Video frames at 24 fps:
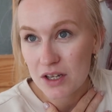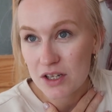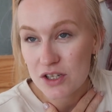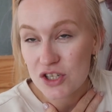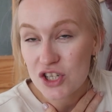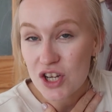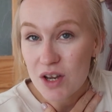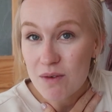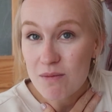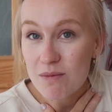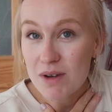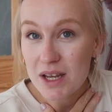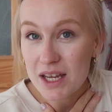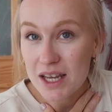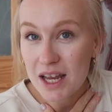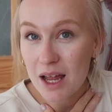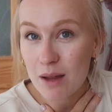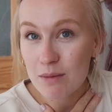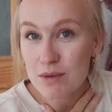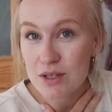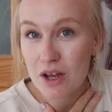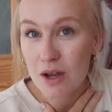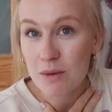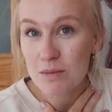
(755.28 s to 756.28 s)
Generally
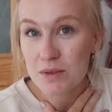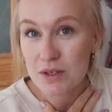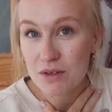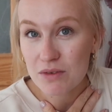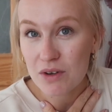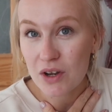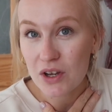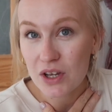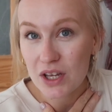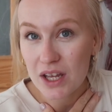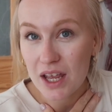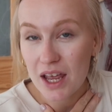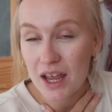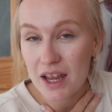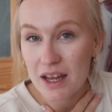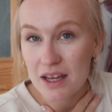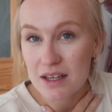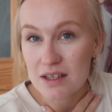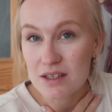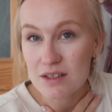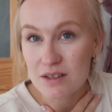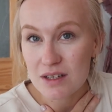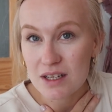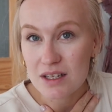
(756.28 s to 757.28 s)
nap times are
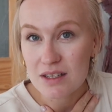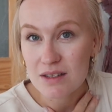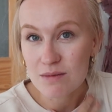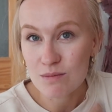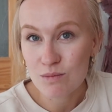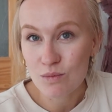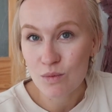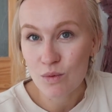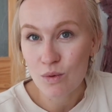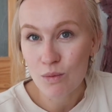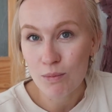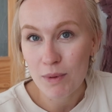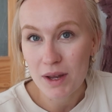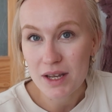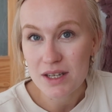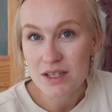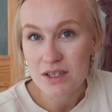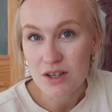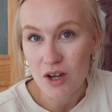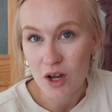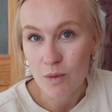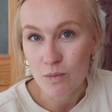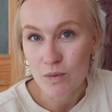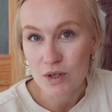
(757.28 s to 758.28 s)
okay, it's more
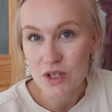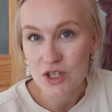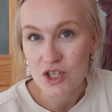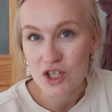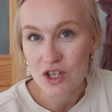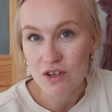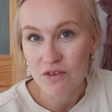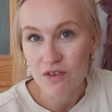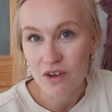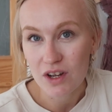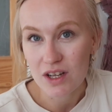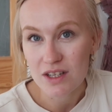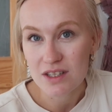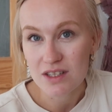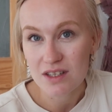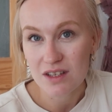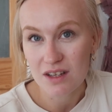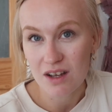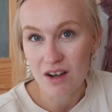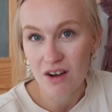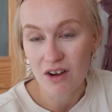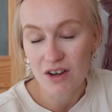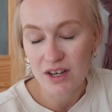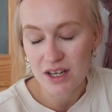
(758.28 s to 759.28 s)
bedtime which she finds
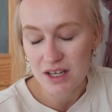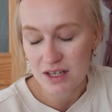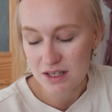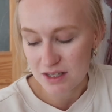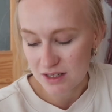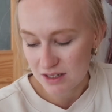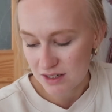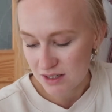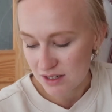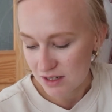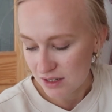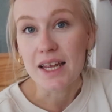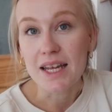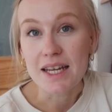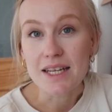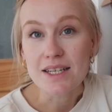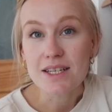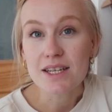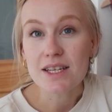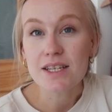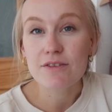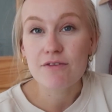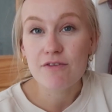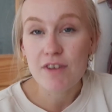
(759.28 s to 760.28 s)
the hardest.
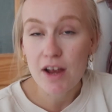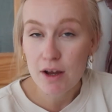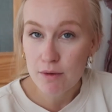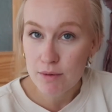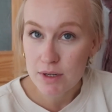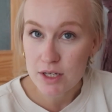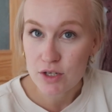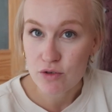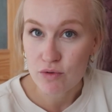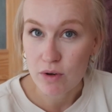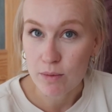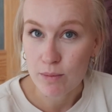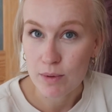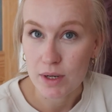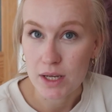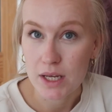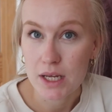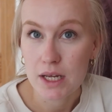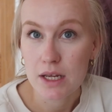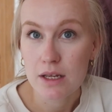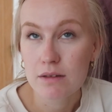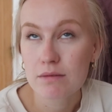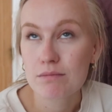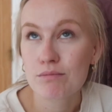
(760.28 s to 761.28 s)
Eden is very
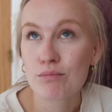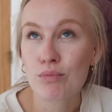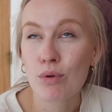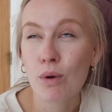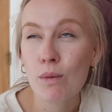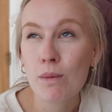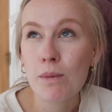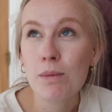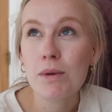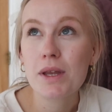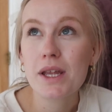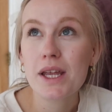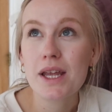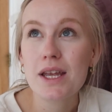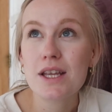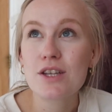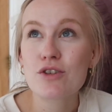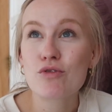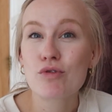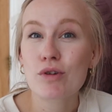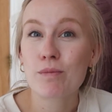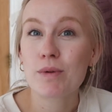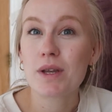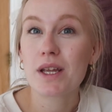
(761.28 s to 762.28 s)
dribbly, probably
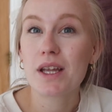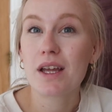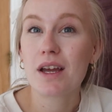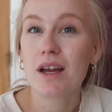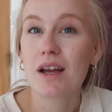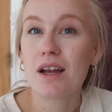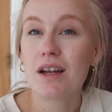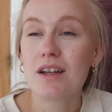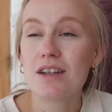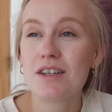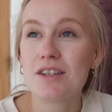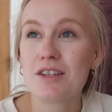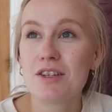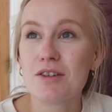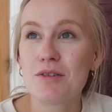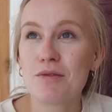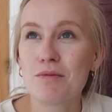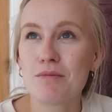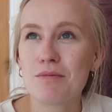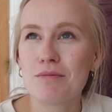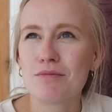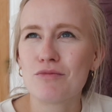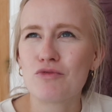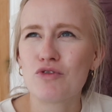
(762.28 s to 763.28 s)
dribblier,
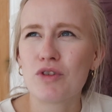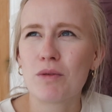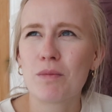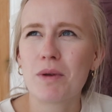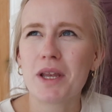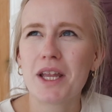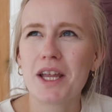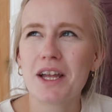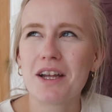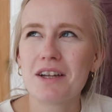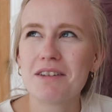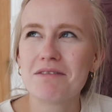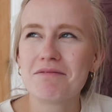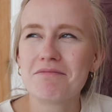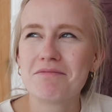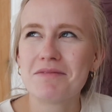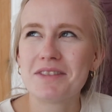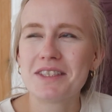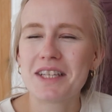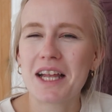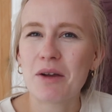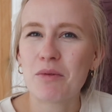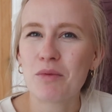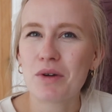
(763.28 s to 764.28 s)

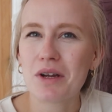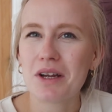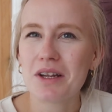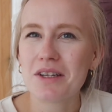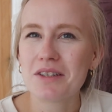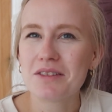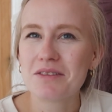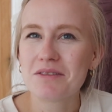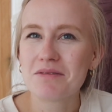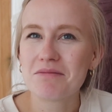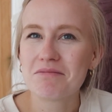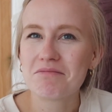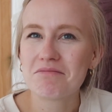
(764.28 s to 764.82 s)
is that a word?